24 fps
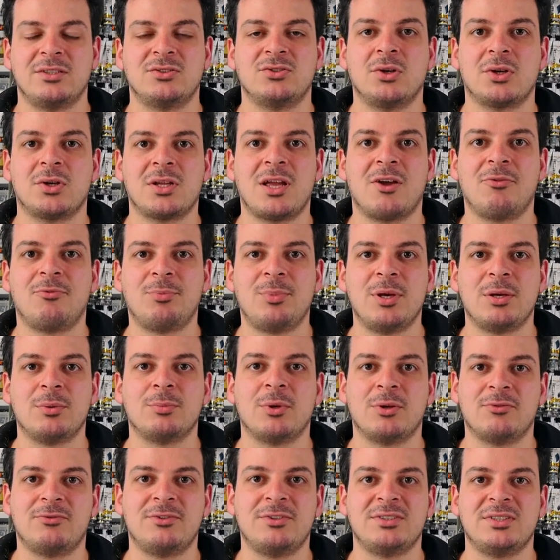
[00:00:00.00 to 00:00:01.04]
there's not enough
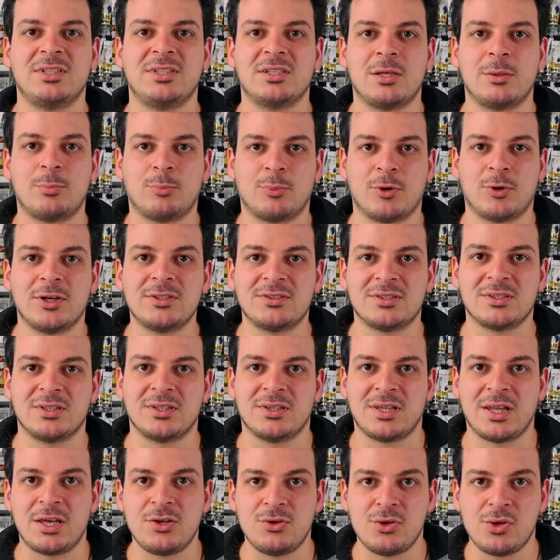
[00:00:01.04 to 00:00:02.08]
pigment physically
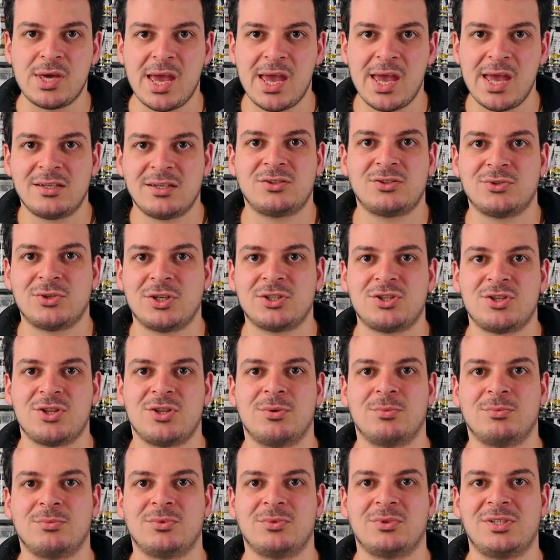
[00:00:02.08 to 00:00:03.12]
present that you can stretch
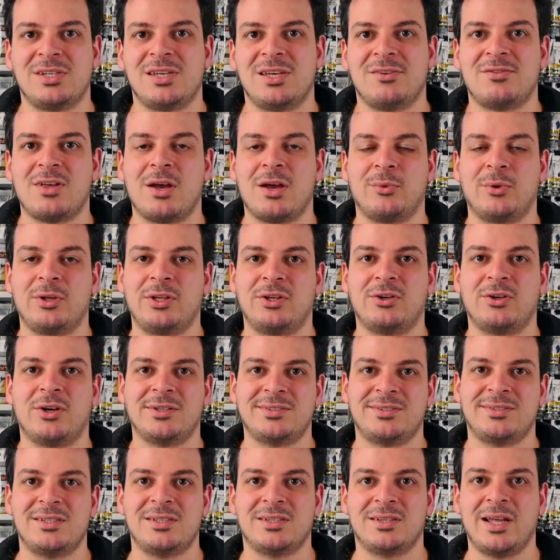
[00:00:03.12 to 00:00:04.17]
them to give that really
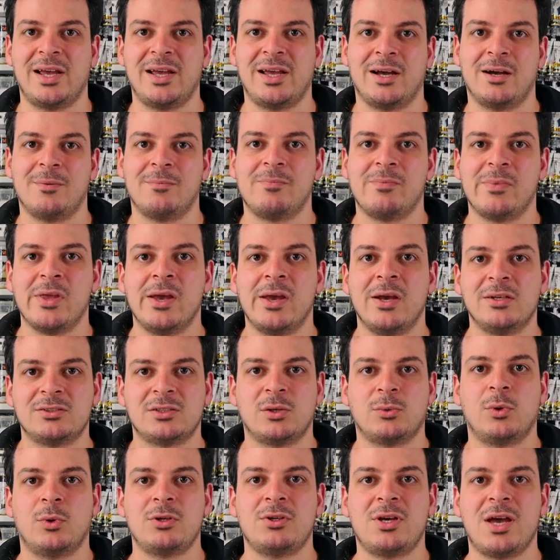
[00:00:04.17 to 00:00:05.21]
nice thin layer.
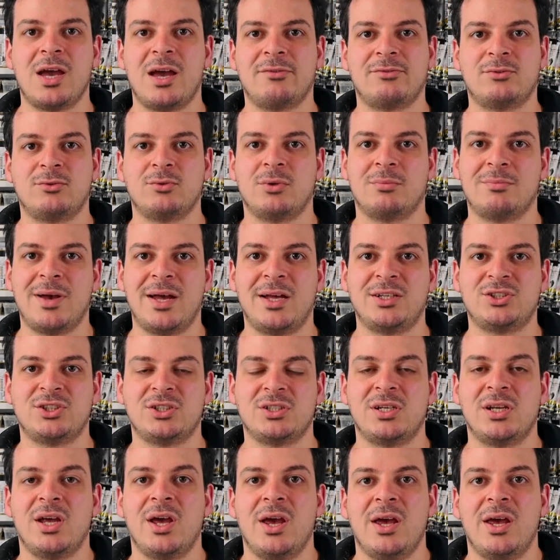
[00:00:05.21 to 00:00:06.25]
So what you have to
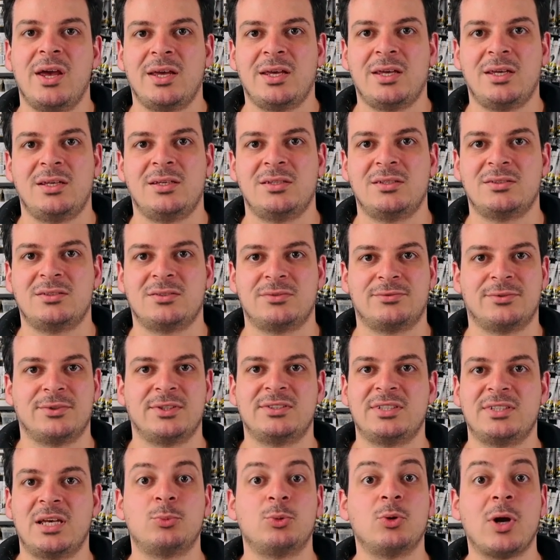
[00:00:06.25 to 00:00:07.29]
imagine is, for
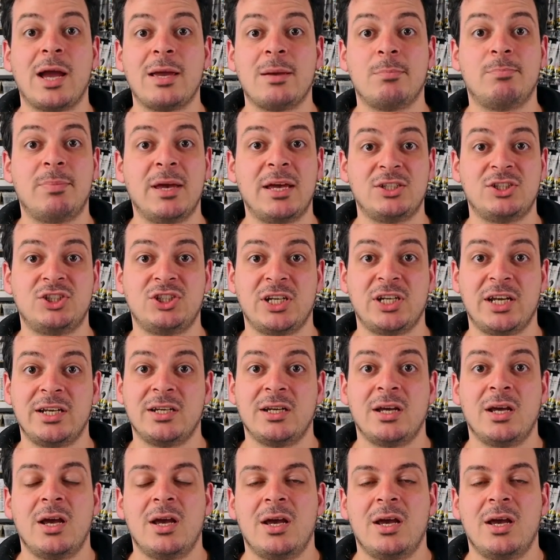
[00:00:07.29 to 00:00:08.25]
example, a bed sheet.